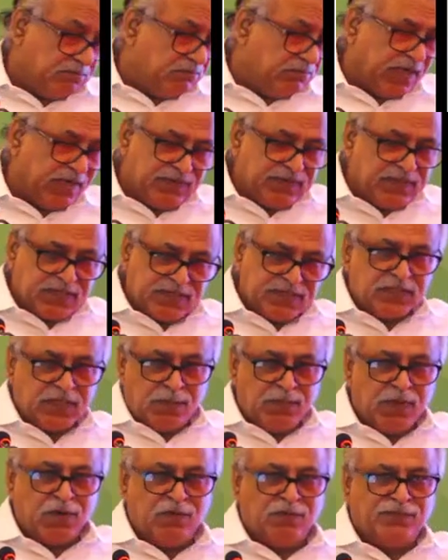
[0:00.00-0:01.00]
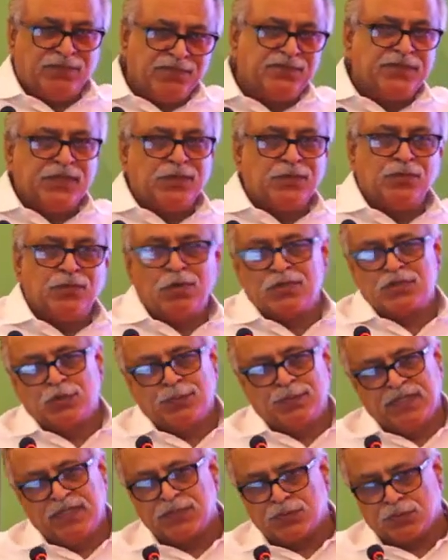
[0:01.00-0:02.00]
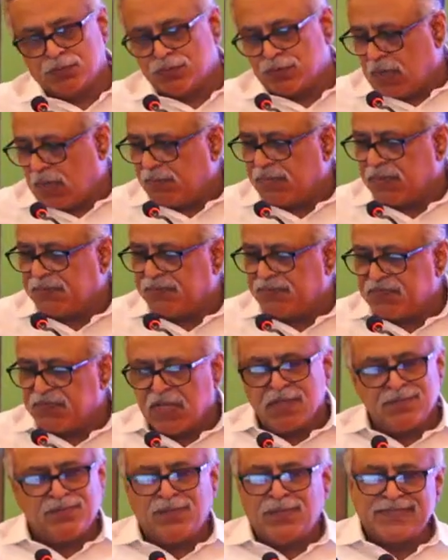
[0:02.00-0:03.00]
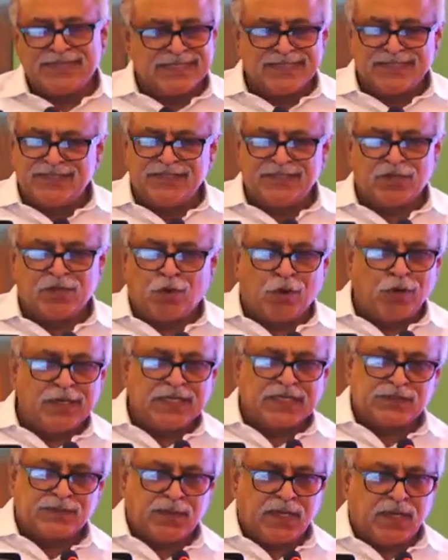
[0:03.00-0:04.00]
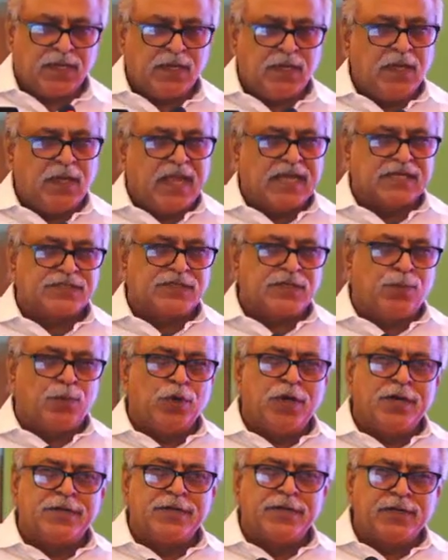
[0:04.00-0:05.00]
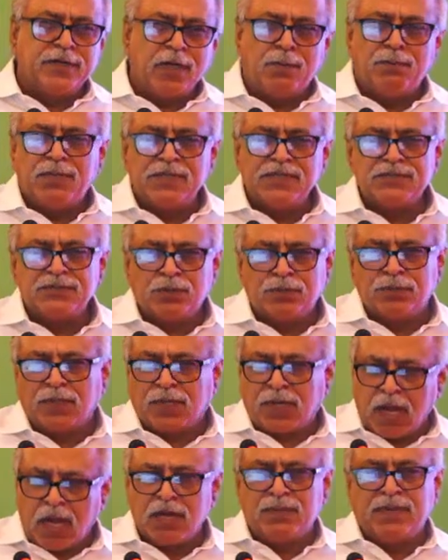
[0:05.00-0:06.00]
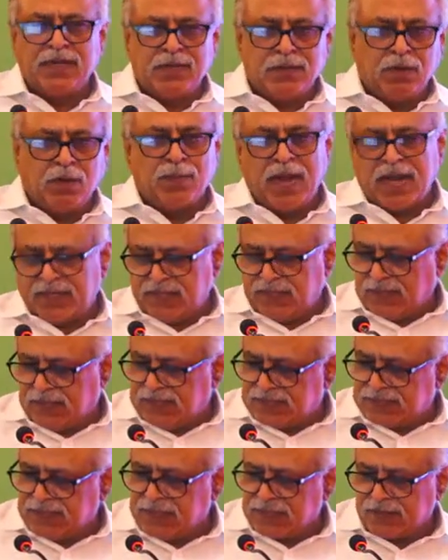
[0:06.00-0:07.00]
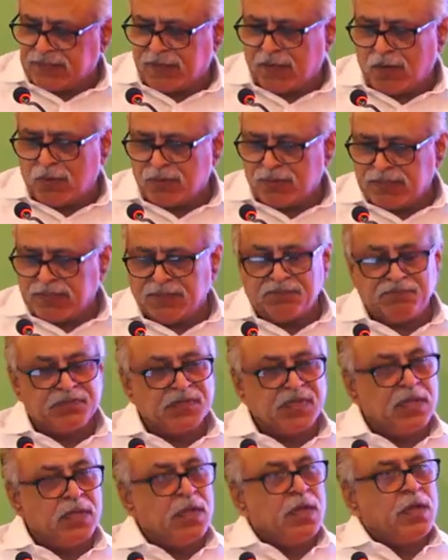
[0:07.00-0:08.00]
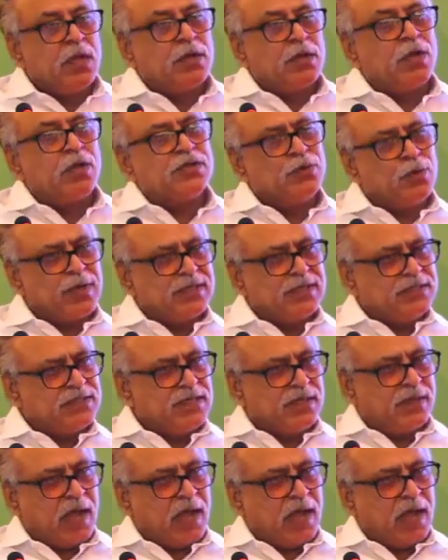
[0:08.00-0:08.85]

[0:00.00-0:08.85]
even this number of 50 could also be a true number. But since these are all extrapolated numbers, so they can't be dogmatically stated around them. Now look at the